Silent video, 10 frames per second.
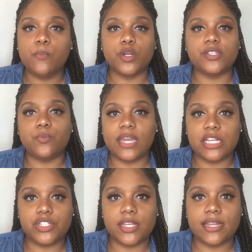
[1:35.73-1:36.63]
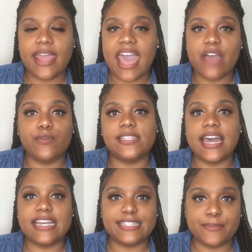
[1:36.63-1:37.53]
persuasion,
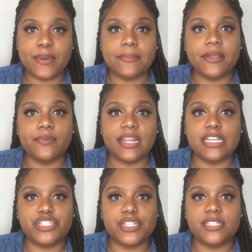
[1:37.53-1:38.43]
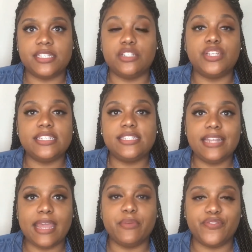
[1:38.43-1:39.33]
advertising, public relations, just to
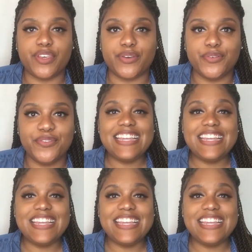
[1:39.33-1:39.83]
name a few.